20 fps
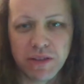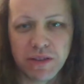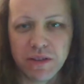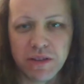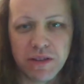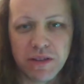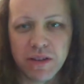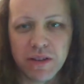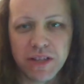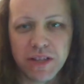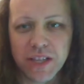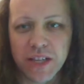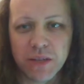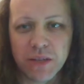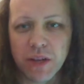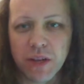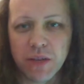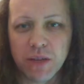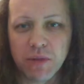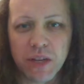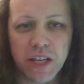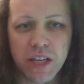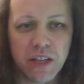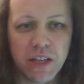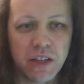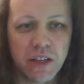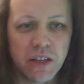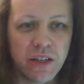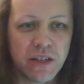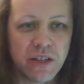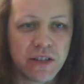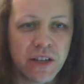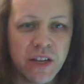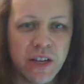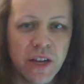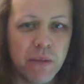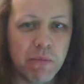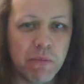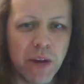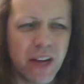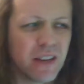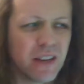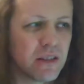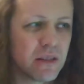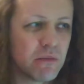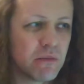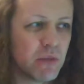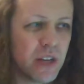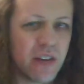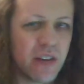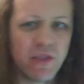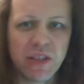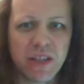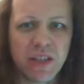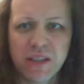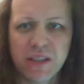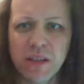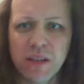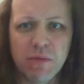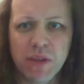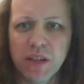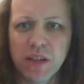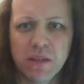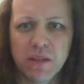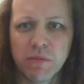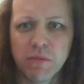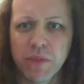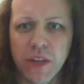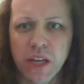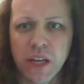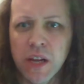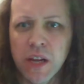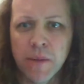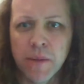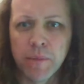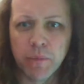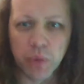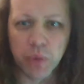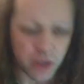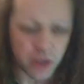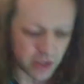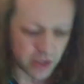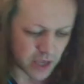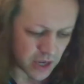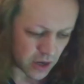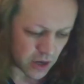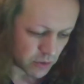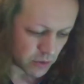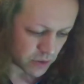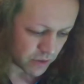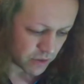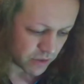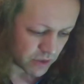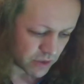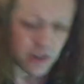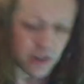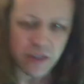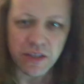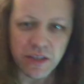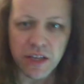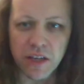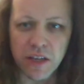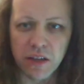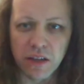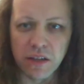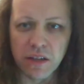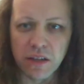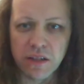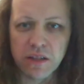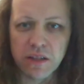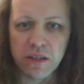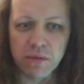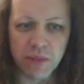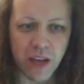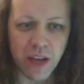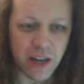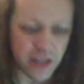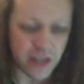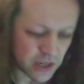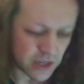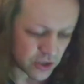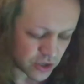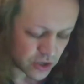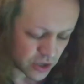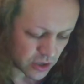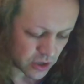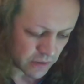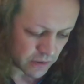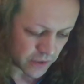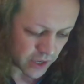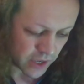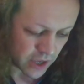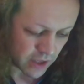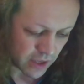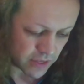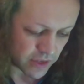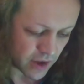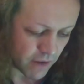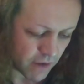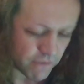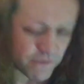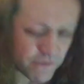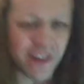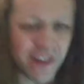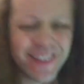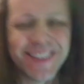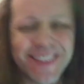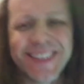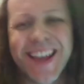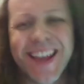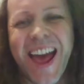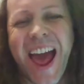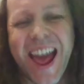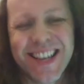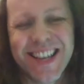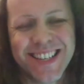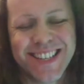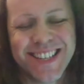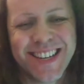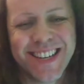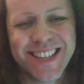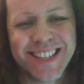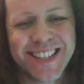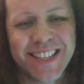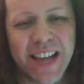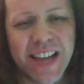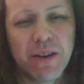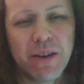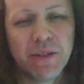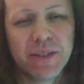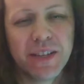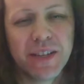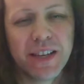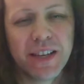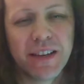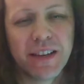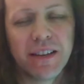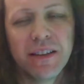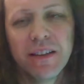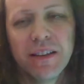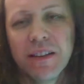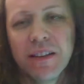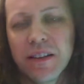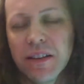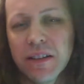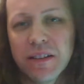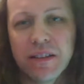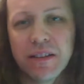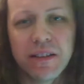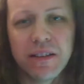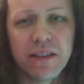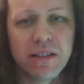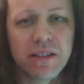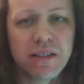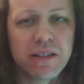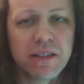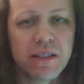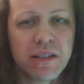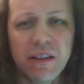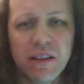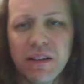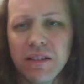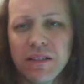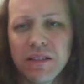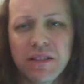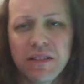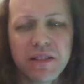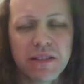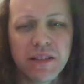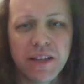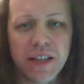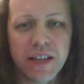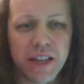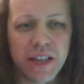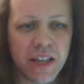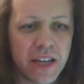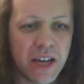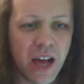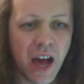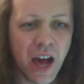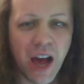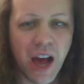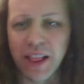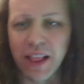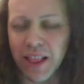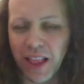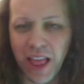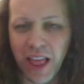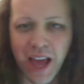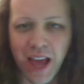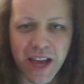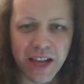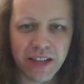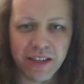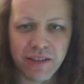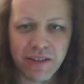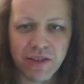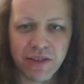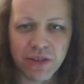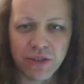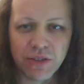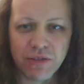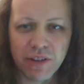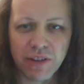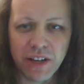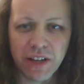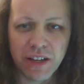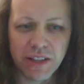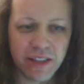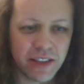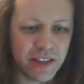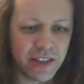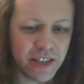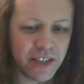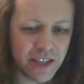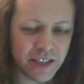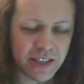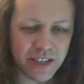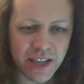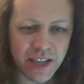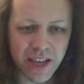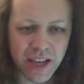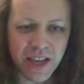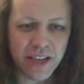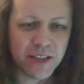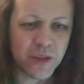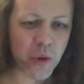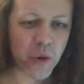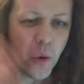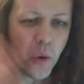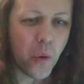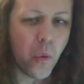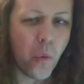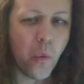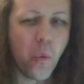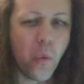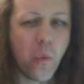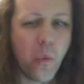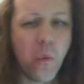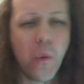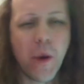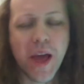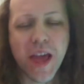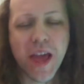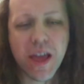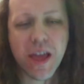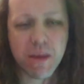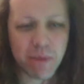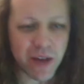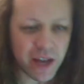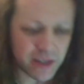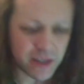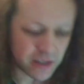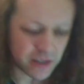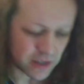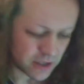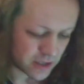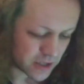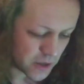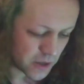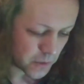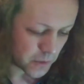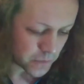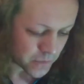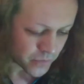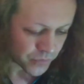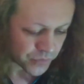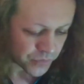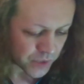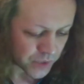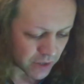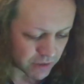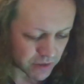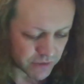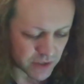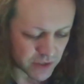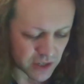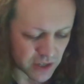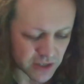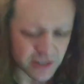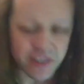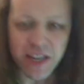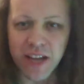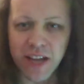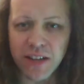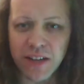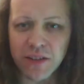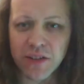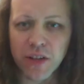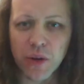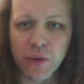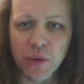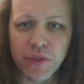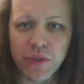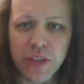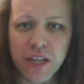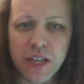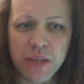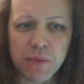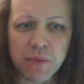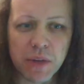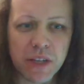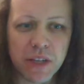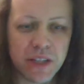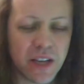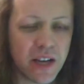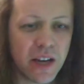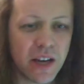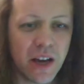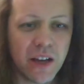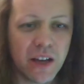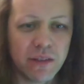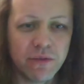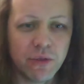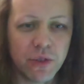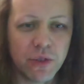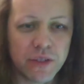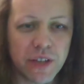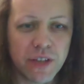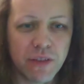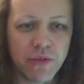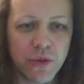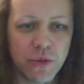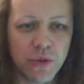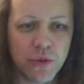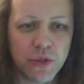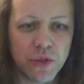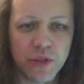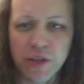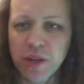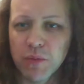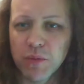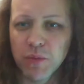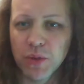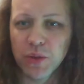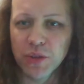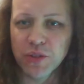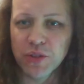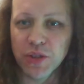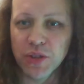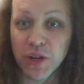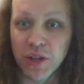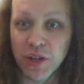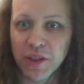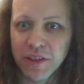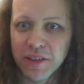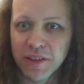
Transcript: can say 20 kilohertz minus whatever 6 dB or something, but they go to 30 hertz without any issue. They're fantastic sounding. This, honestly, I like the original Trident. This is way better. So for the first 10 or so of these, because I can't afford to have new circuit boards done